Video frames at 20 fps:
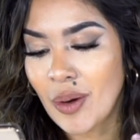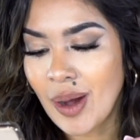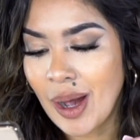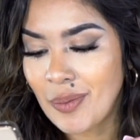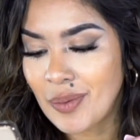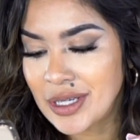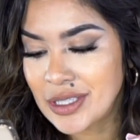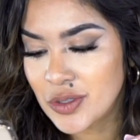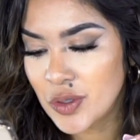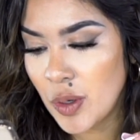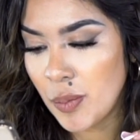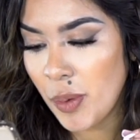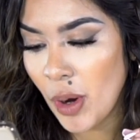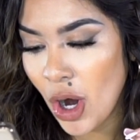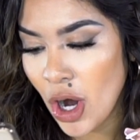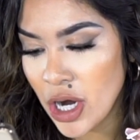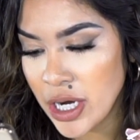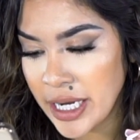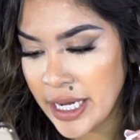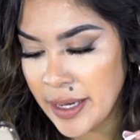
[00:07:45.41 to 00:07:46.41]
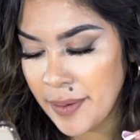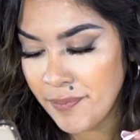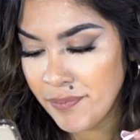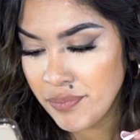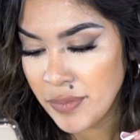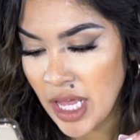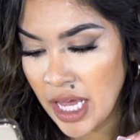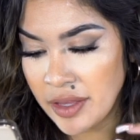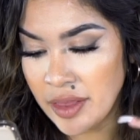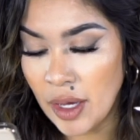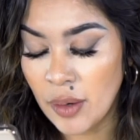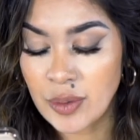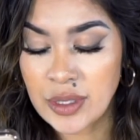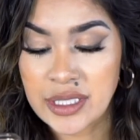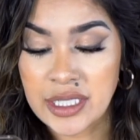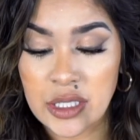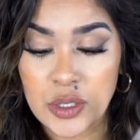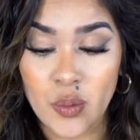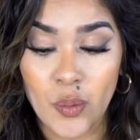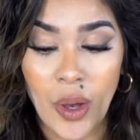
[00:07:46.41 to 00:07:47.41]
I went to a party and there was
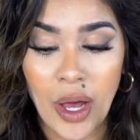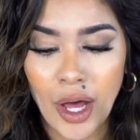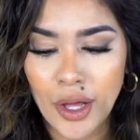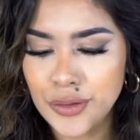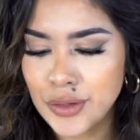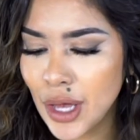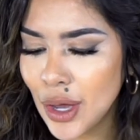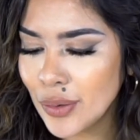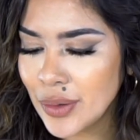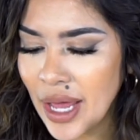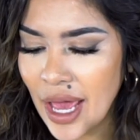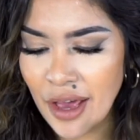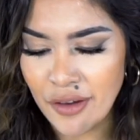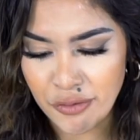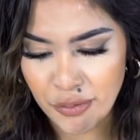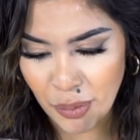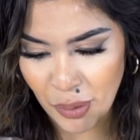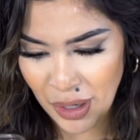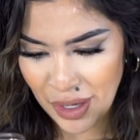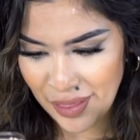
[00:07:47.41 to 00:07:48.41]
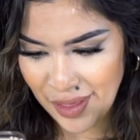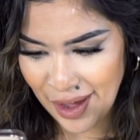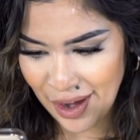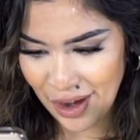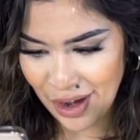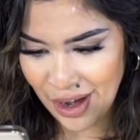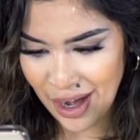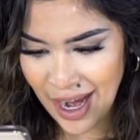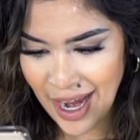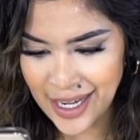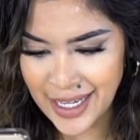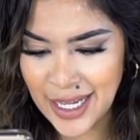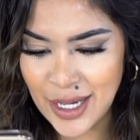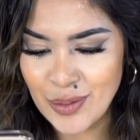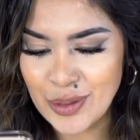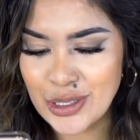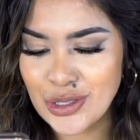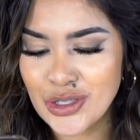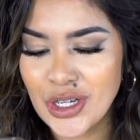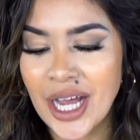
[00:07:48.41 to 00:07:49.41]
this well-known F-boy there and he
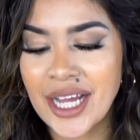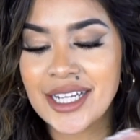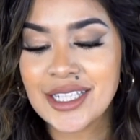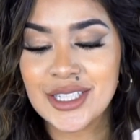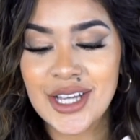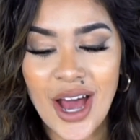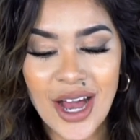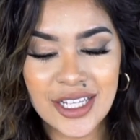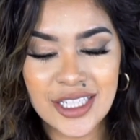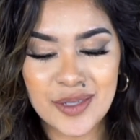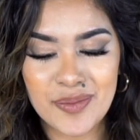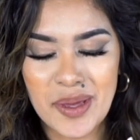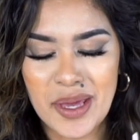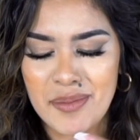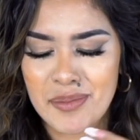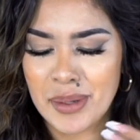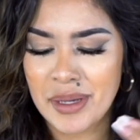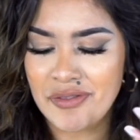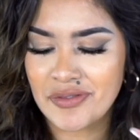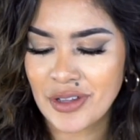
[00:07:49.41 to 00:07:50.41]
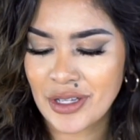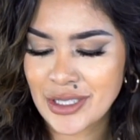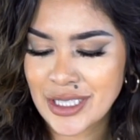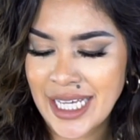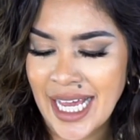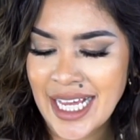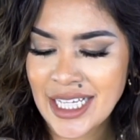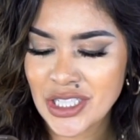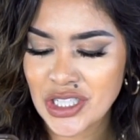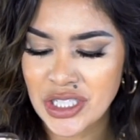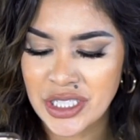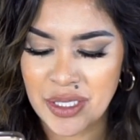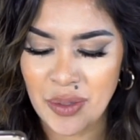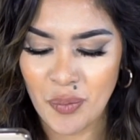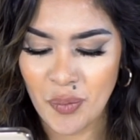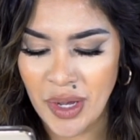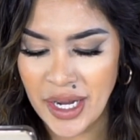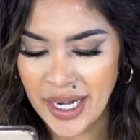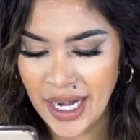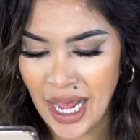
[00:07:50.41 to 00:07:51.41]
was trying to talk to me and be flirtatious and
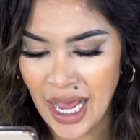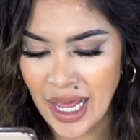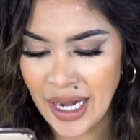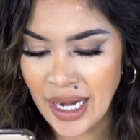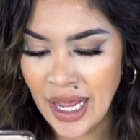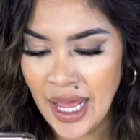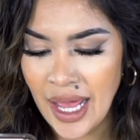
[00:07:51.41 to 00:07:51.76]
whatnot.